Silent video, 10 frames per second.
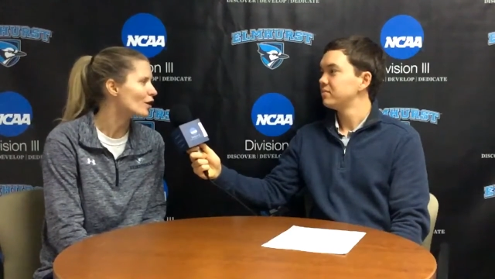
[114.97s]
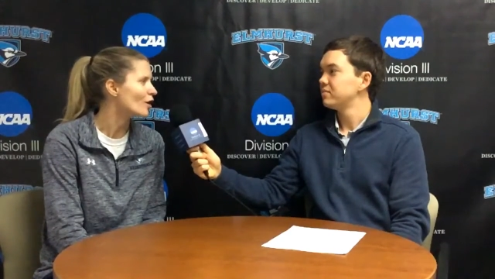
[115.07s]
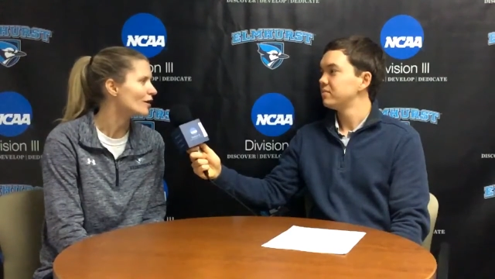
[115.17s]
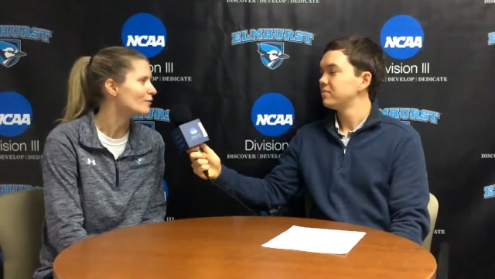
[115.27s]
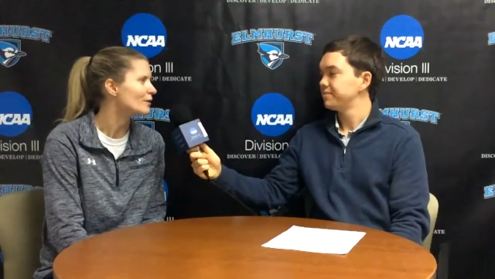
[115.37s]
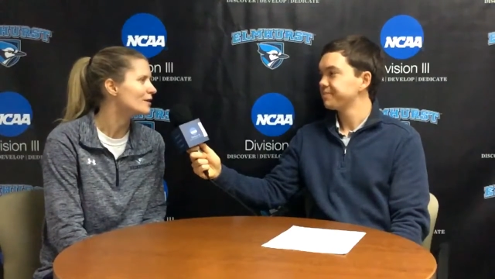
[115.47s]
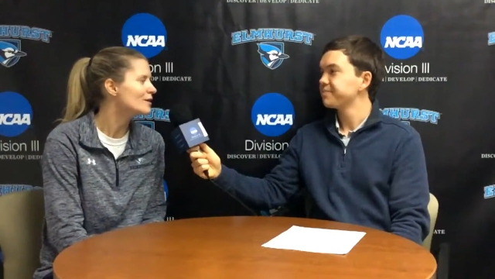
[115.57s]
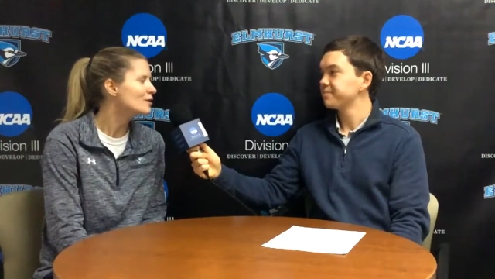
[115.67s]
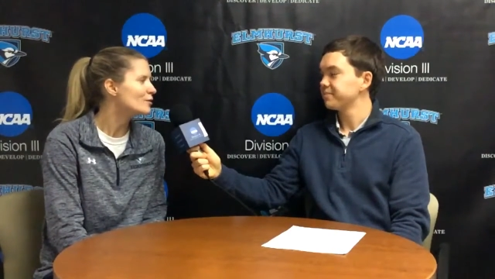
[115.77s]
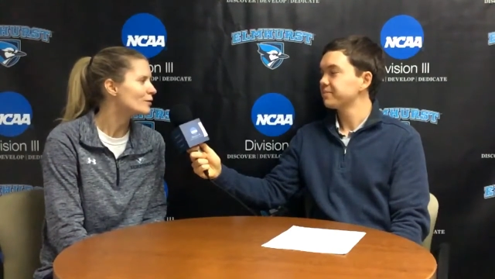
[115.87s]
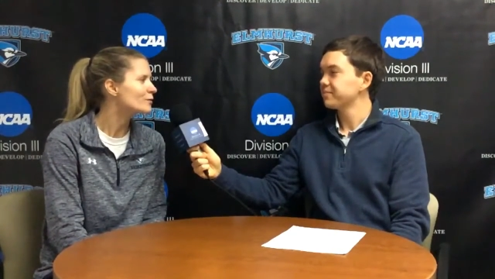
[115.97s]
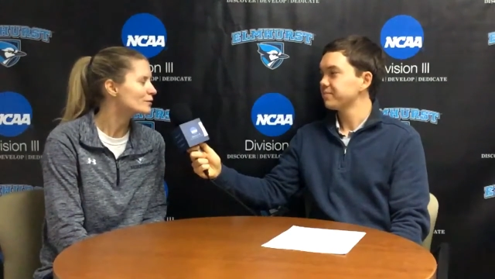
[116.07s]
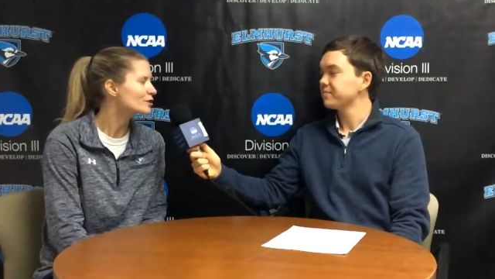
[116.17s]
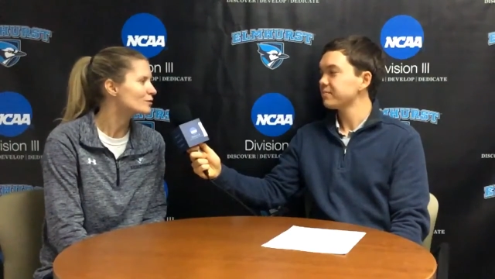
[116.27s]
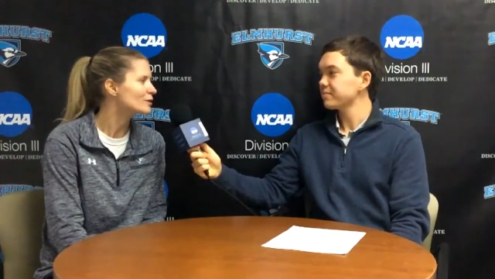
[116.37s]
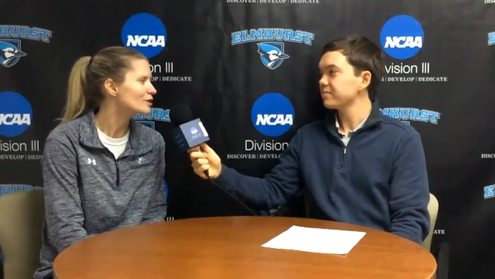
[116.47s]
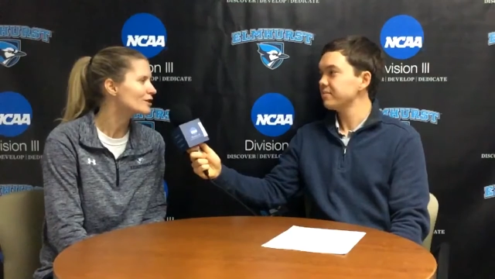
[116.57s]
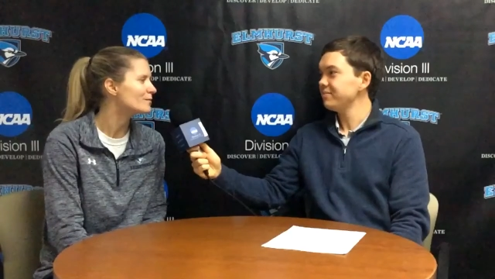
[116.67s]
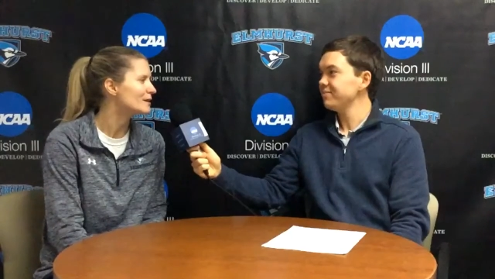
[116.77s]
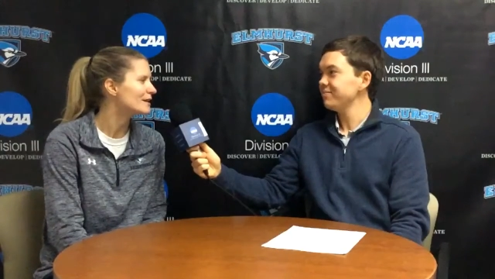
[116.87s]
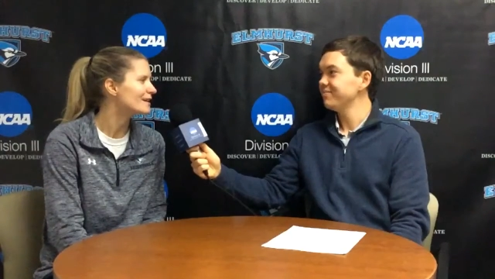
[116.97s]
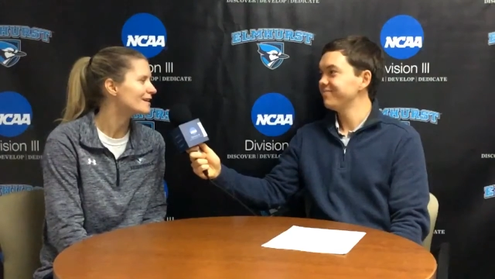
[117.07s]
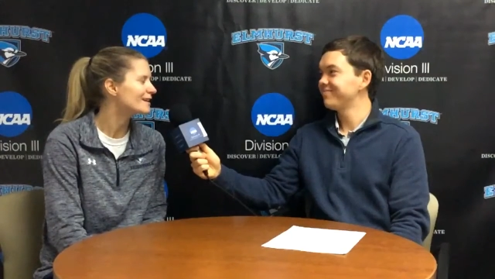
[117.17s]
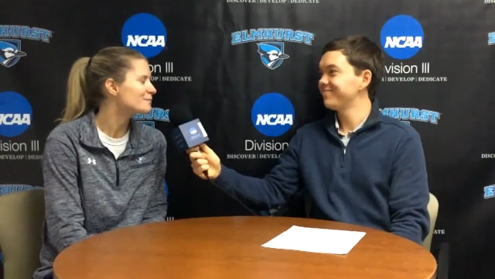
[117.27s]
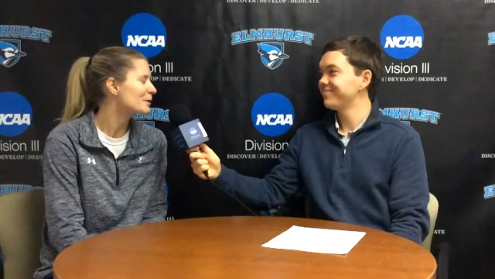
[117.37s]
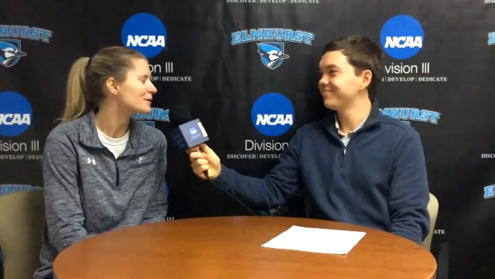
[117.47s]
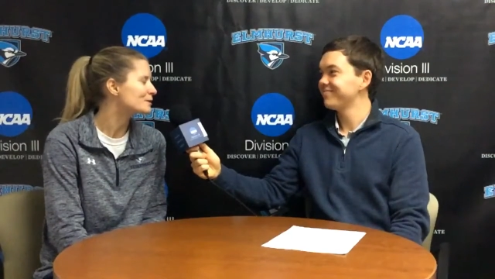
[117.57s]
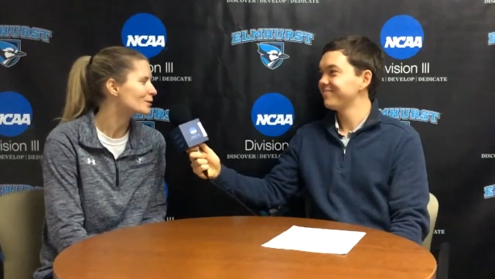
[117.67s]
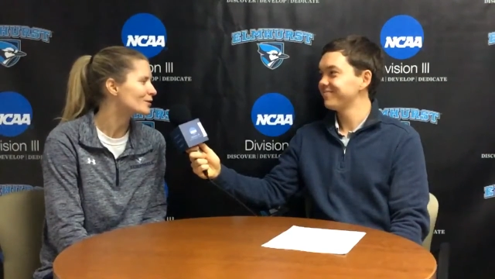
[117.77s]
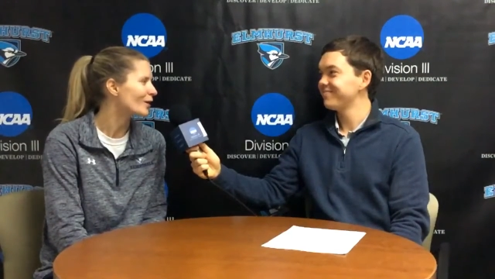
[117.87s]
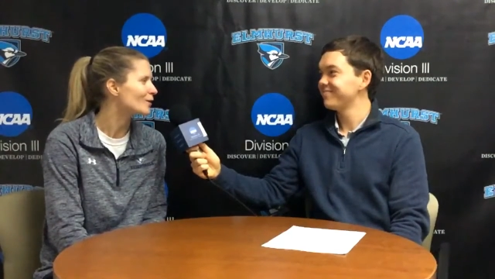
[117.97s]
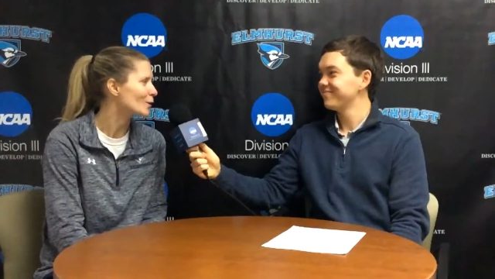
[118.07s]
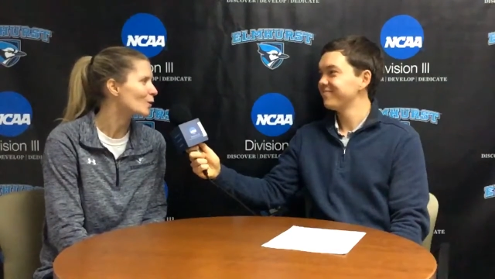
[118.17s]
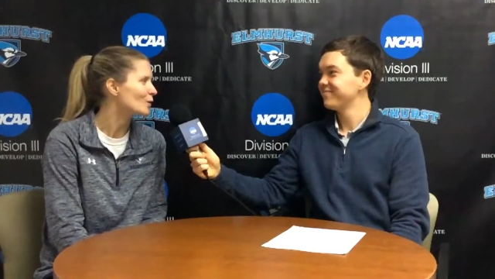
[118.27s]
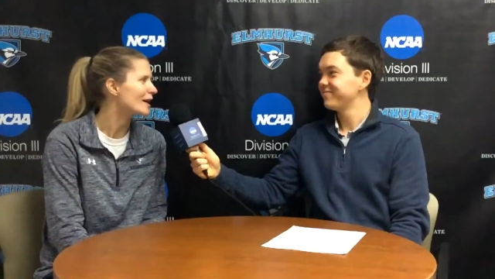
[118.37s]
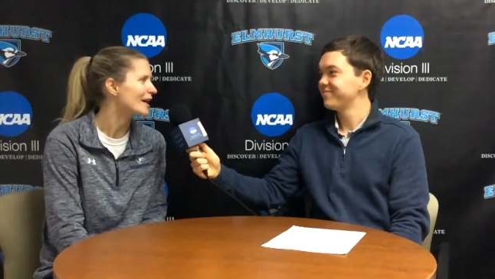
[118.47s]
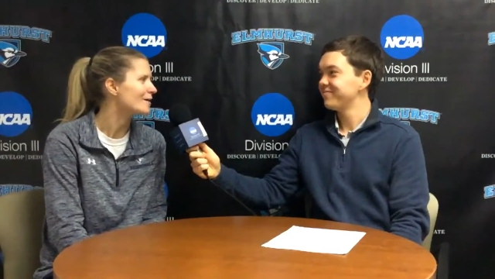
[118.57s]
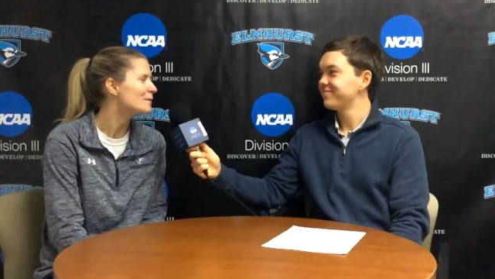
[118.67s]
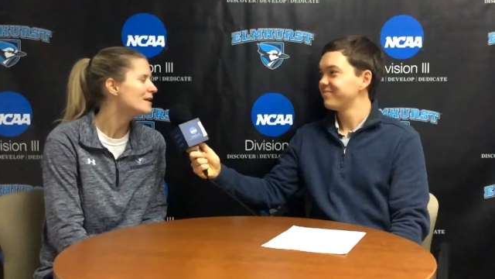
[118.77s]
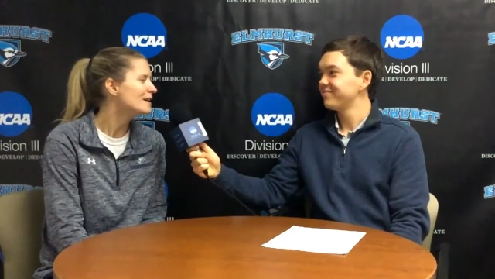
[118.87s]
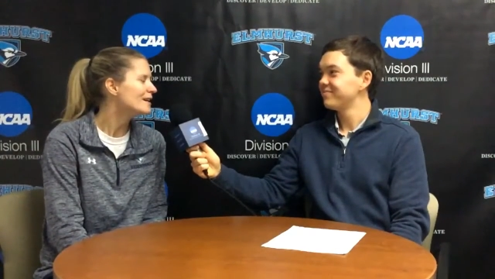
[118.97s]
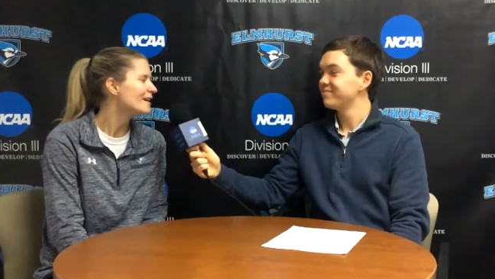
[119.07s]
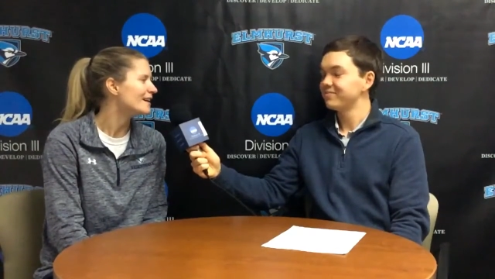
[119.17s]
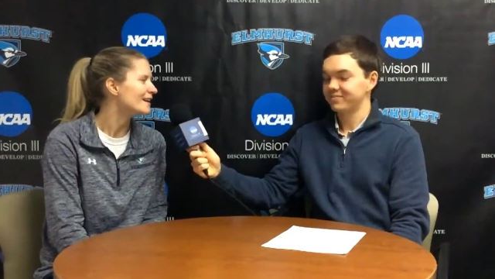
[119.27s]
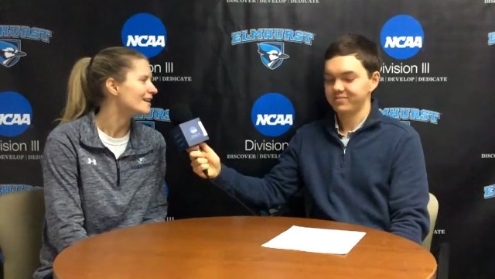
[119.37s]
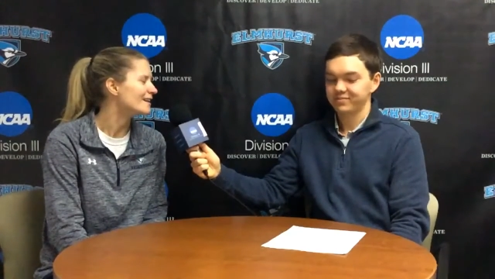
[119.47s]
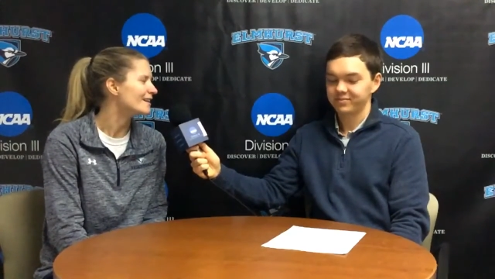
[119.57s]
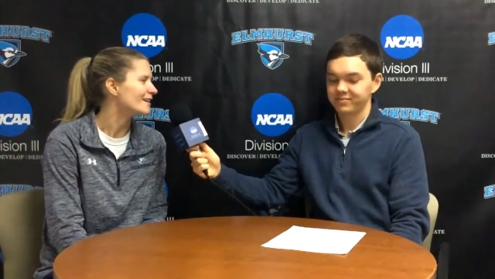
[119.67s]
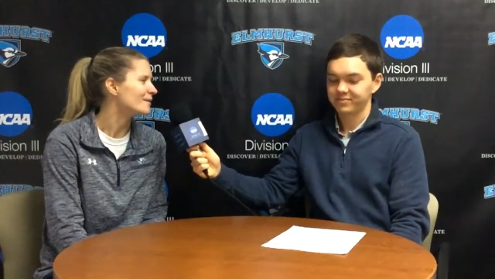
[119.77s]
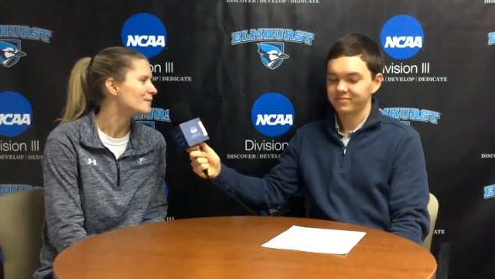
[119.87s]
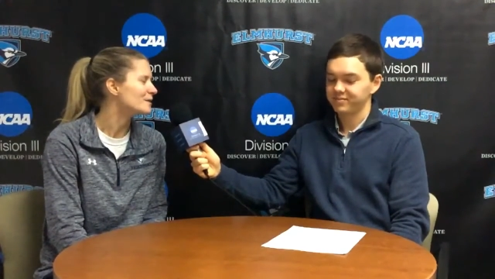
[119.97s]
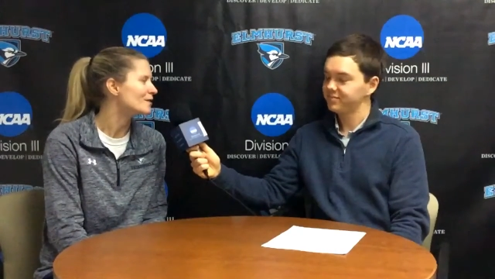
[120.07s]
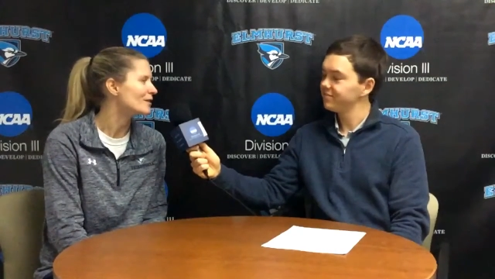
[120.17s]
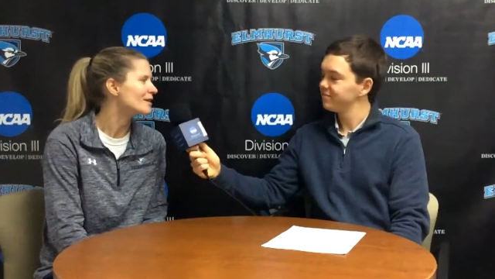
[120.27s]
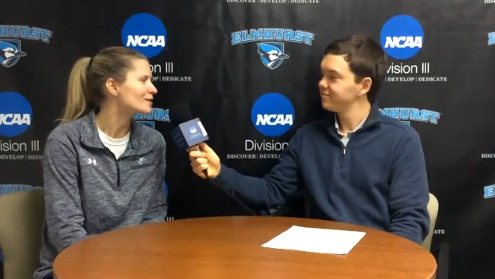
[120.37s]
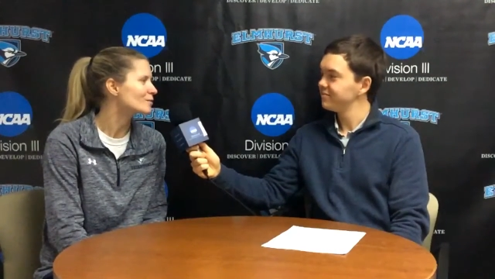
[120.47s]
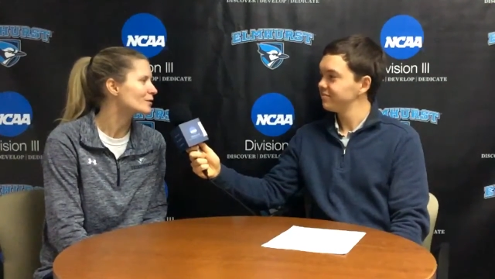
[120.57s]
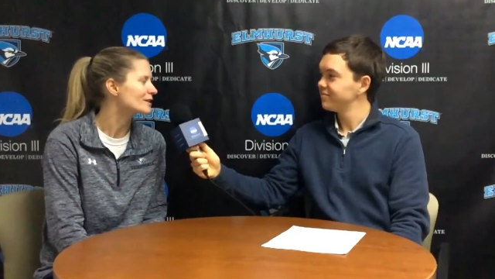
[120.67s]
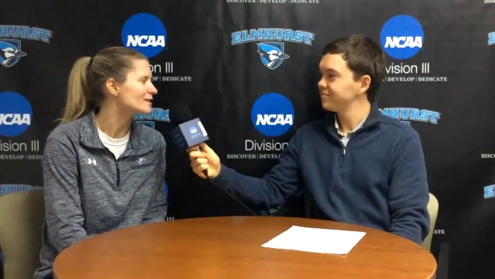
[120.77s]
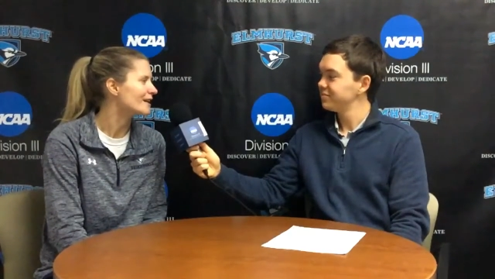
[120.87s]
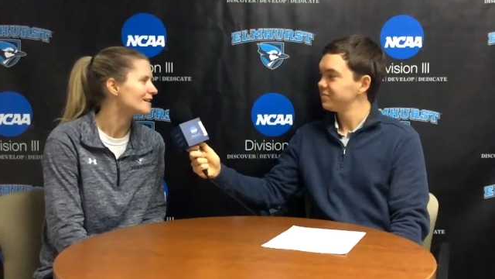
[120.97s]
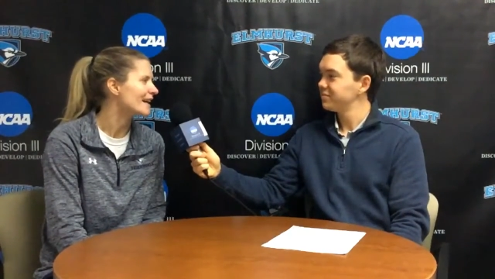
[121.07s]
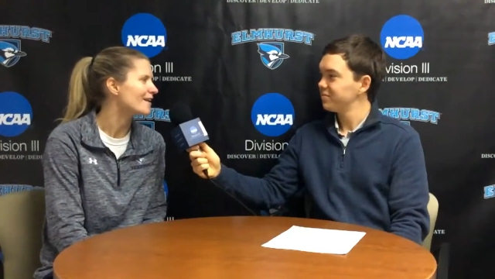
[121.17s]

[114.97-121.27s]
Speaker 1: it on when we've we, sh- we should have be probably turned on the whole game and um, you know they just really dug